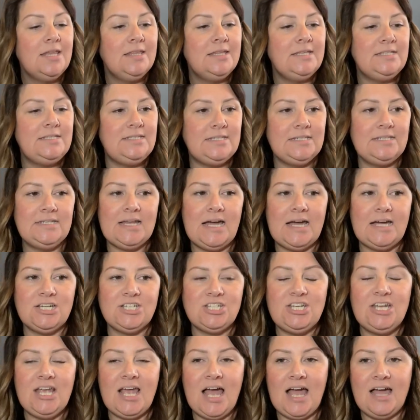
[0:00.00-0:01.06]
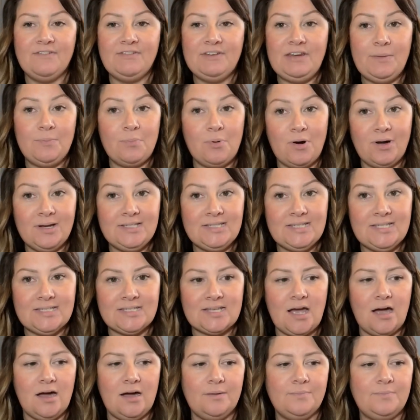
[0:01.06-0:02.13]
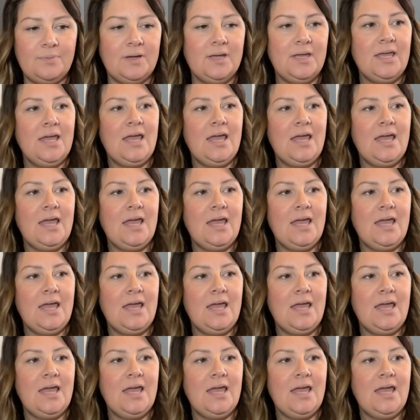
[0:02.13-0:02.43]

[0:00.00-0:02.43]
They didn't actually have any prices up.